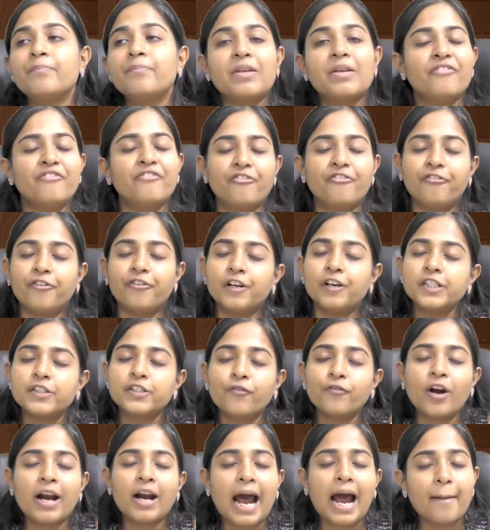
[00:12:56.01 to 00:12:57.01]
first for
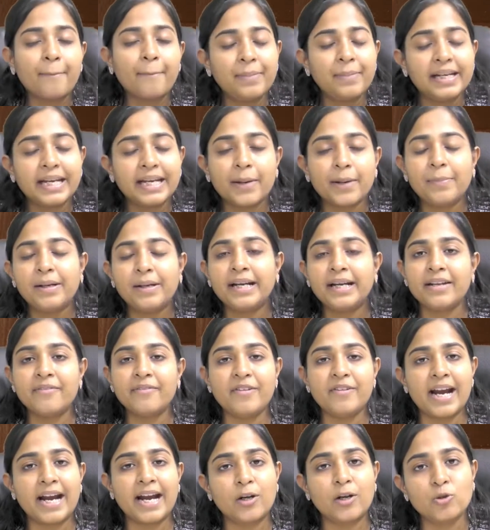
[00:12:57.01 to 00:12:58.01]
applicability, we
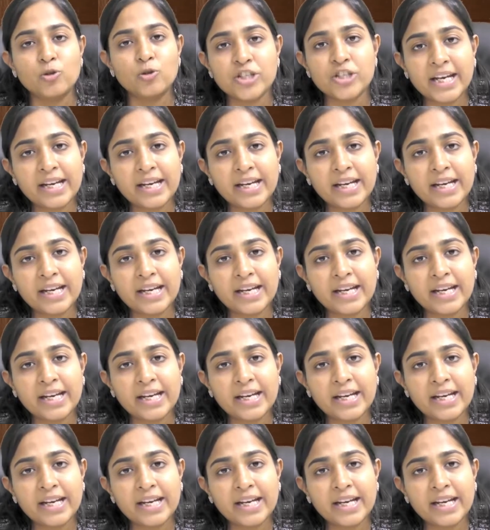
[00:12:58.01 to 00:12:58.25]
had to check if